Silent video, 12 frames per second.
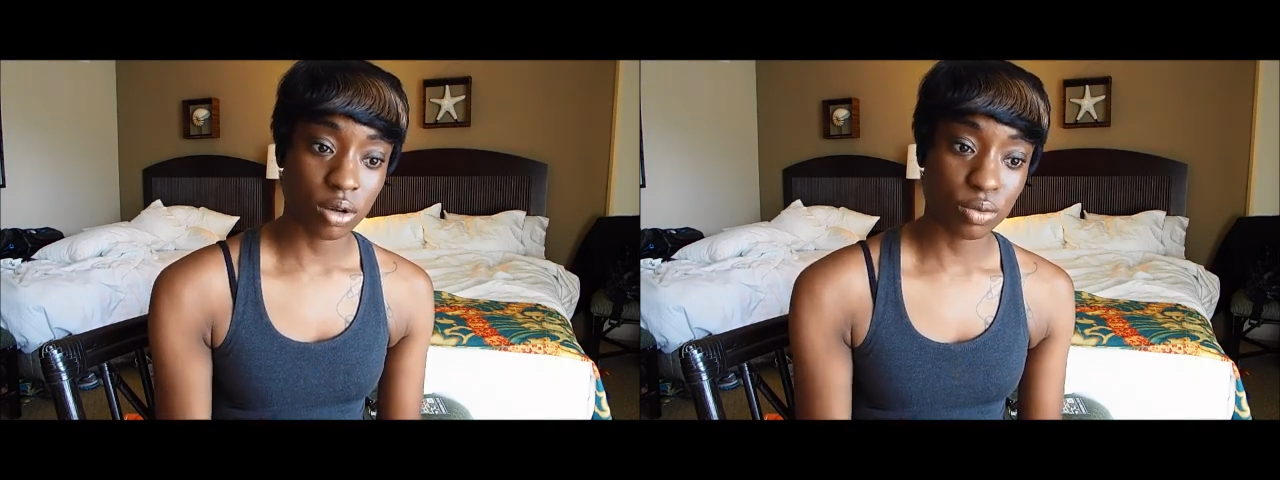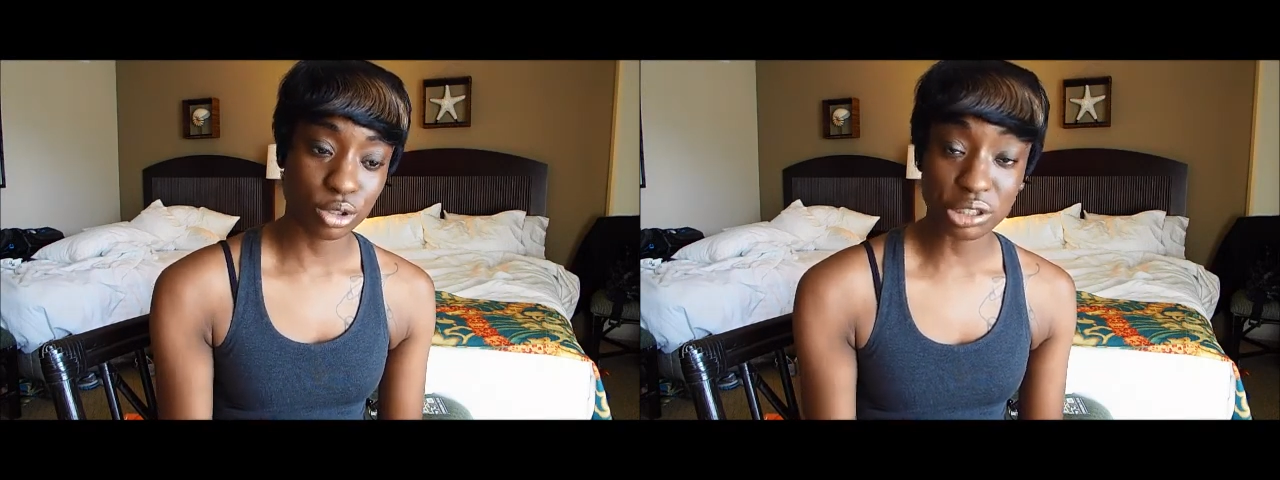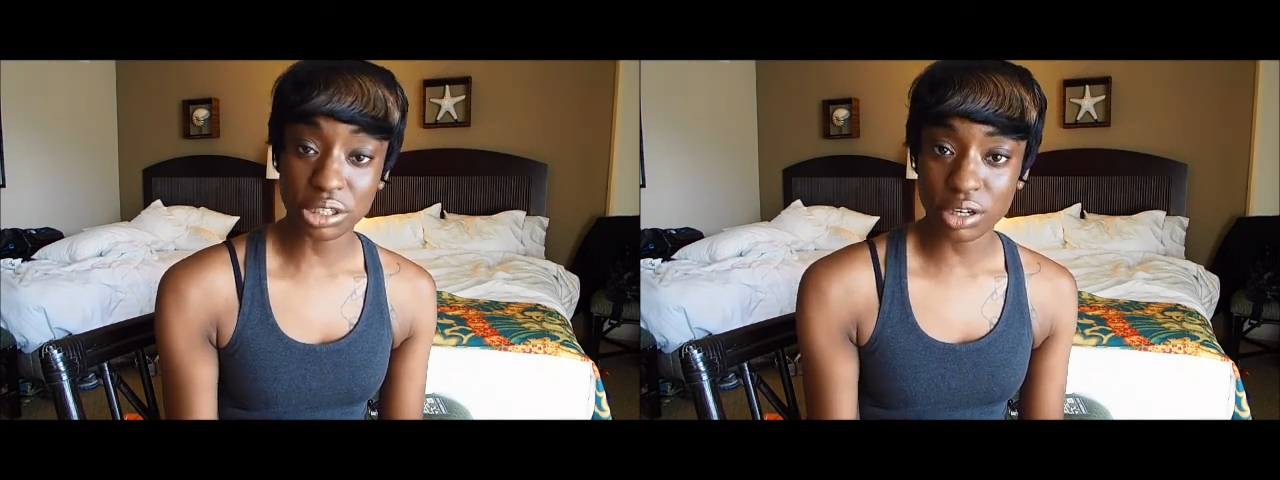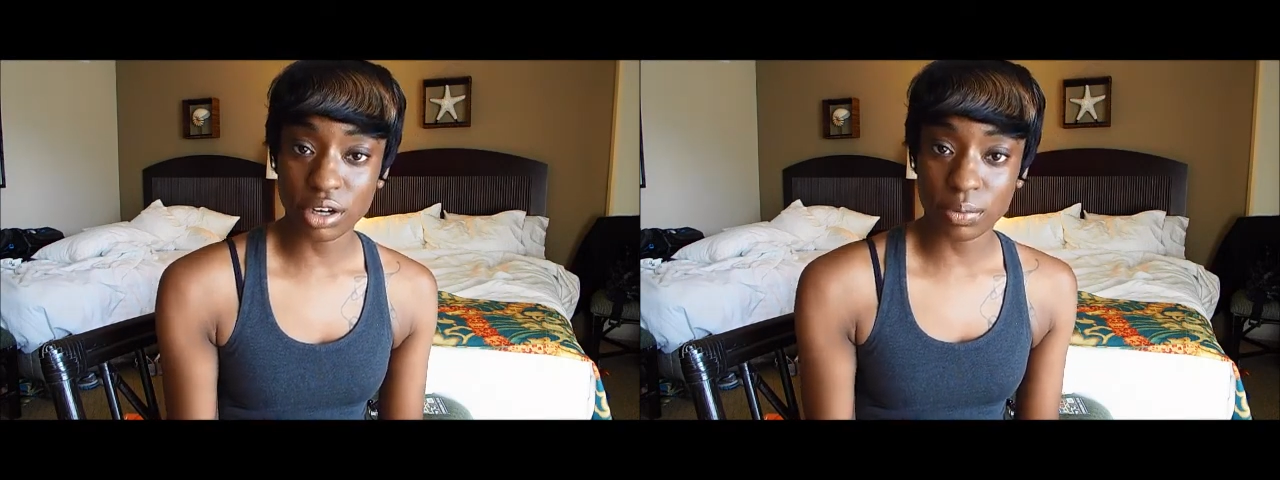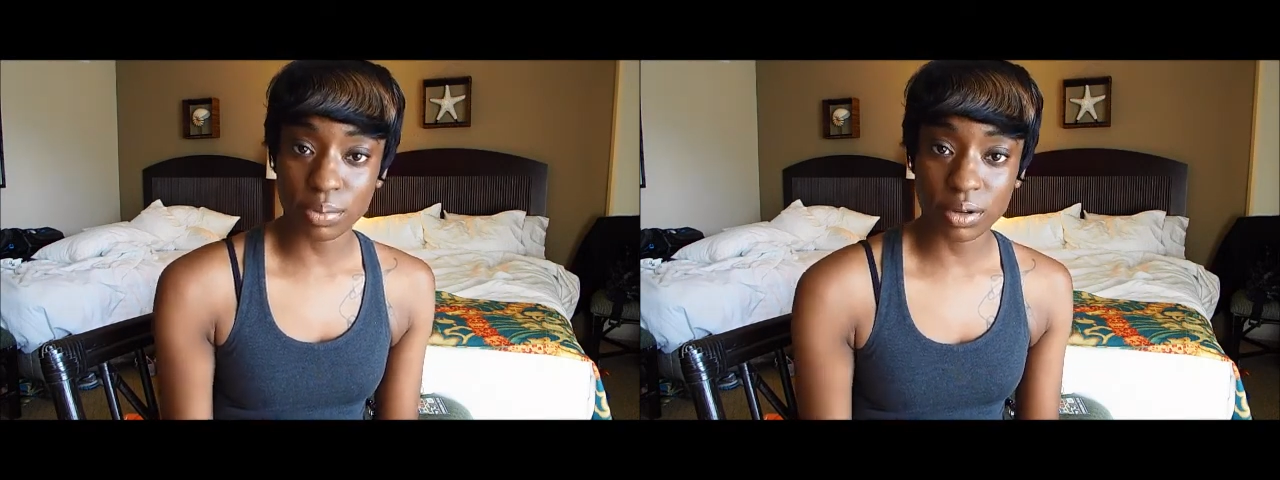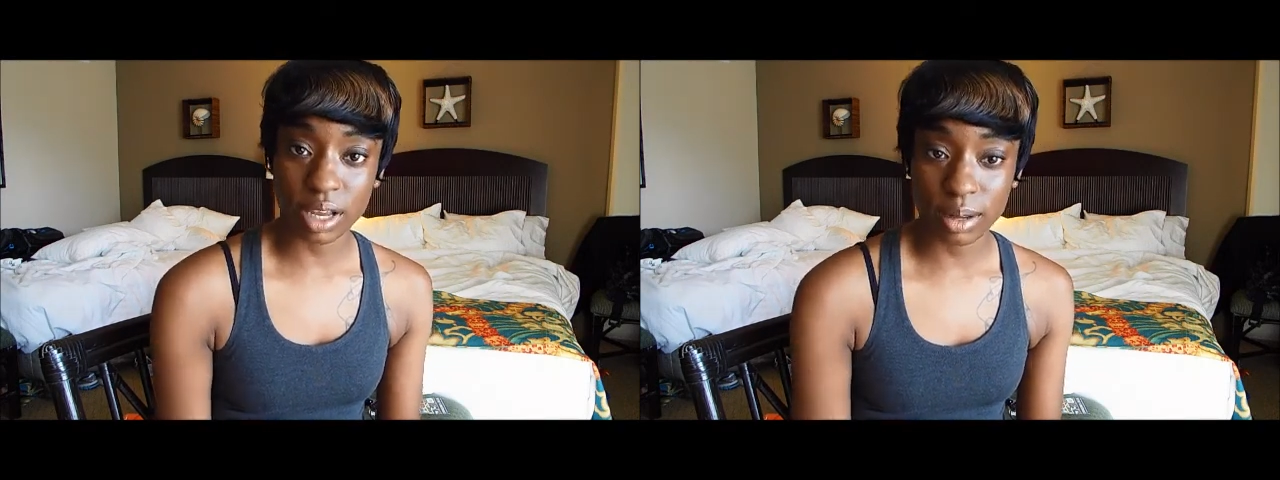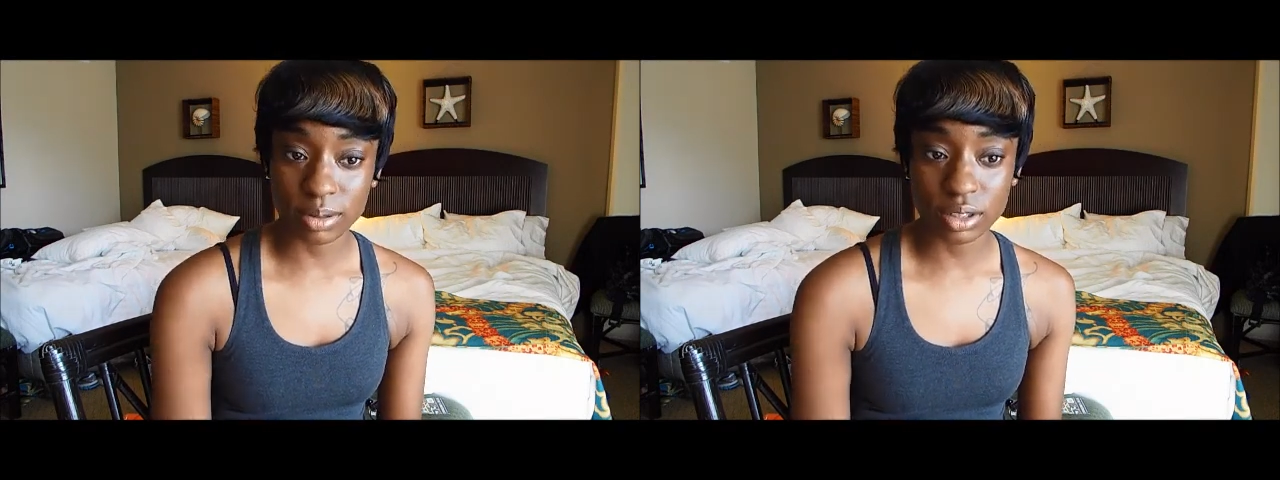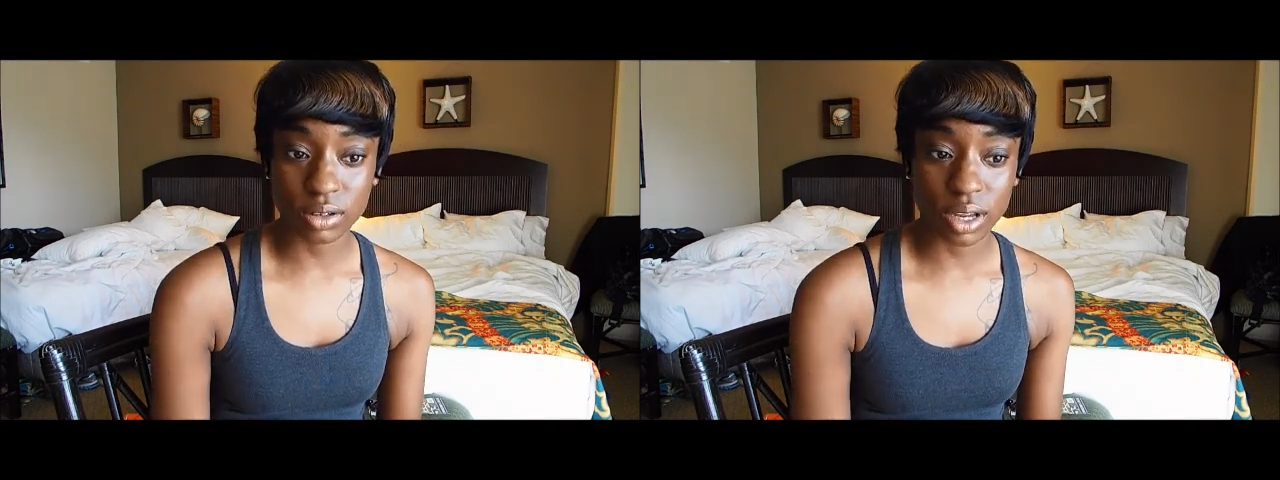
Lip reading: what you need to learn in boot camp. So,